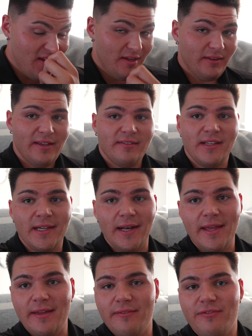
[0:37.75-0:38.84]
Last night I
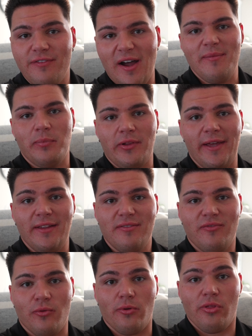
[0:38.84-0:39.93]
hit 5 plates for